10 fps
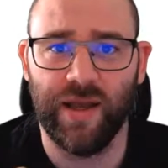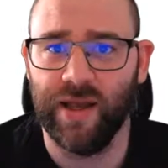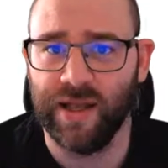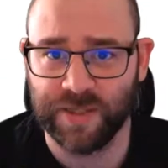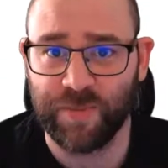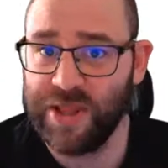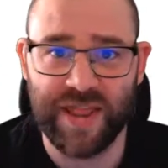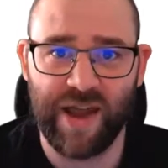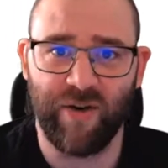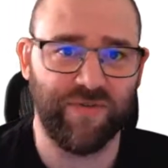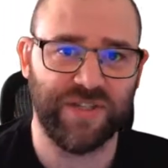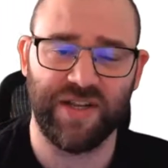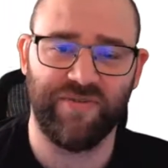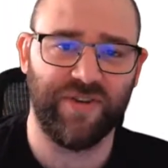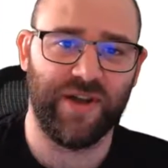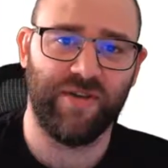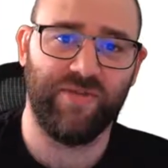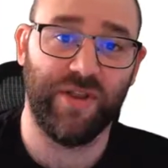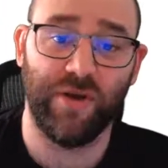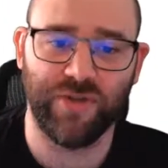it's been there obviously for
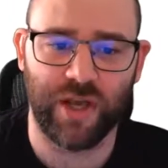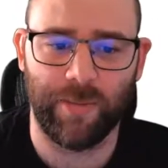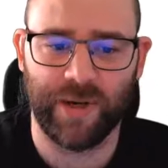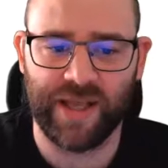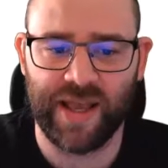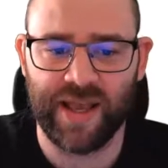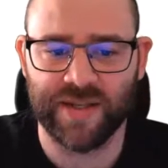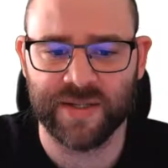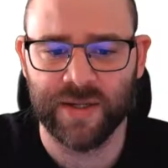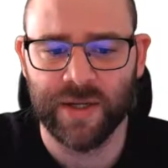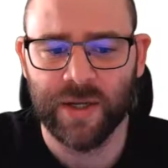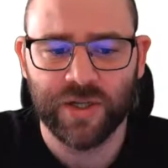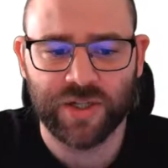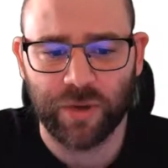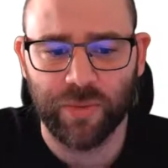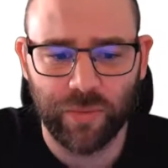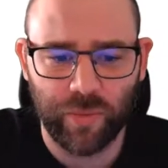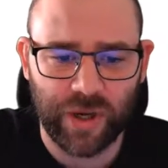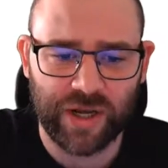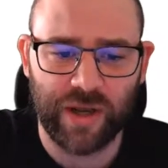those couple of years. So
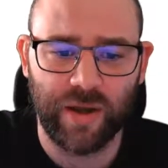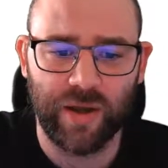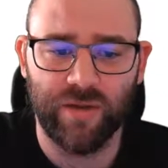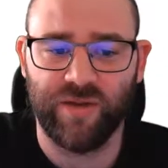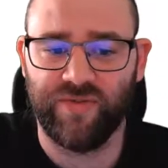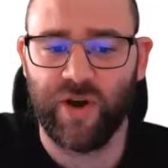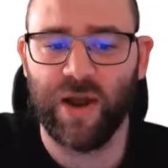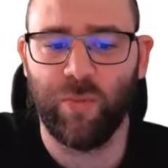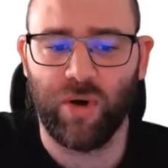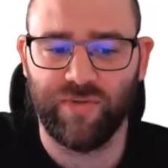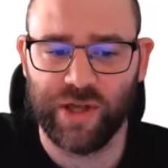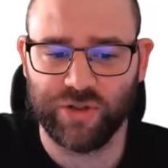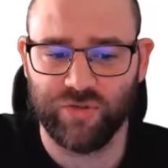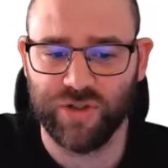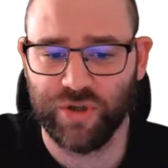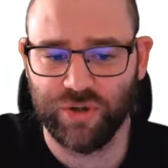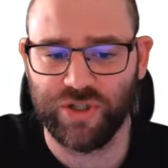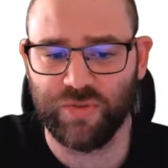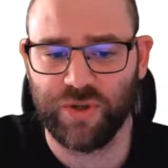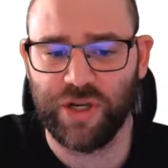we're going to define what virtual
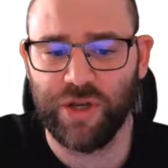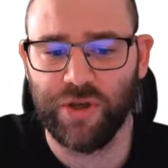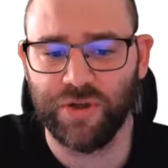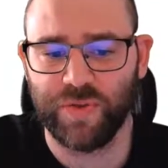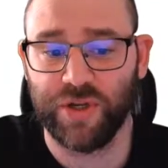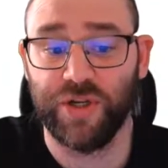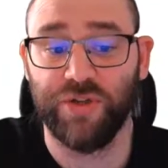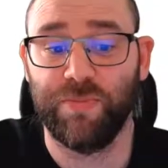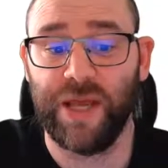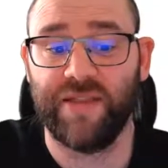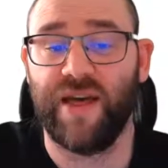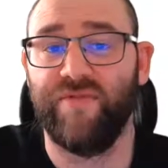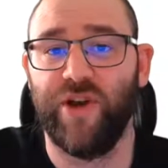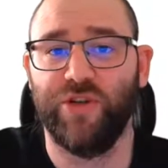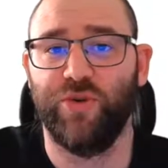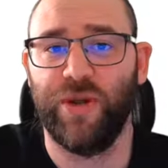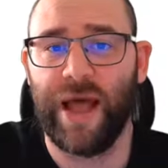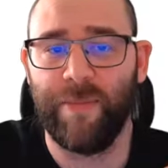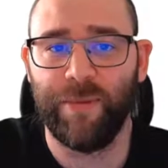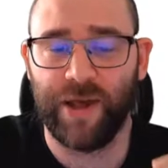resources we're going to use. We're going to pick that virtual
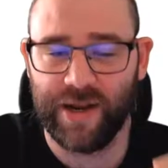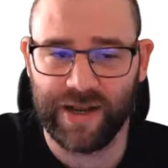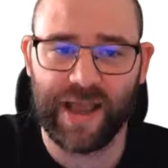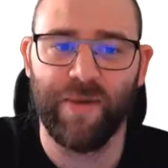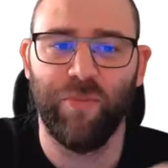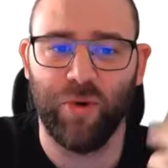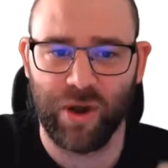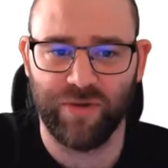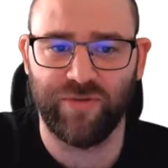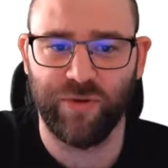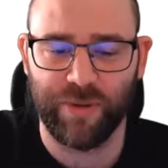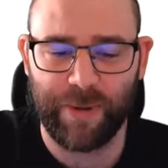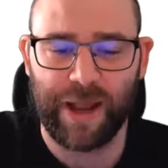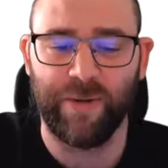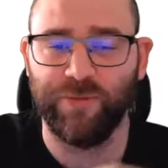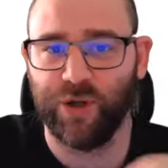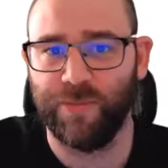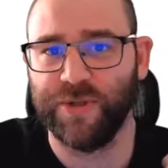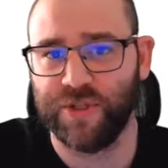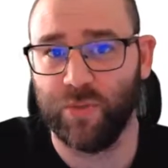lab, and again we'll go through the backup
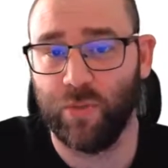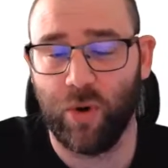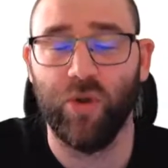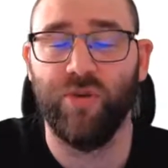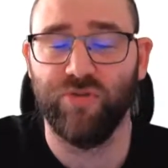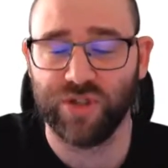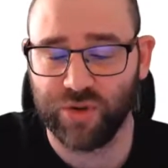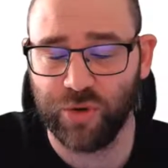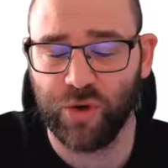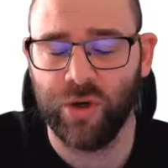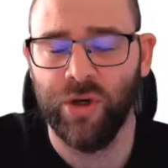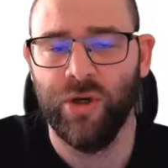job or the restore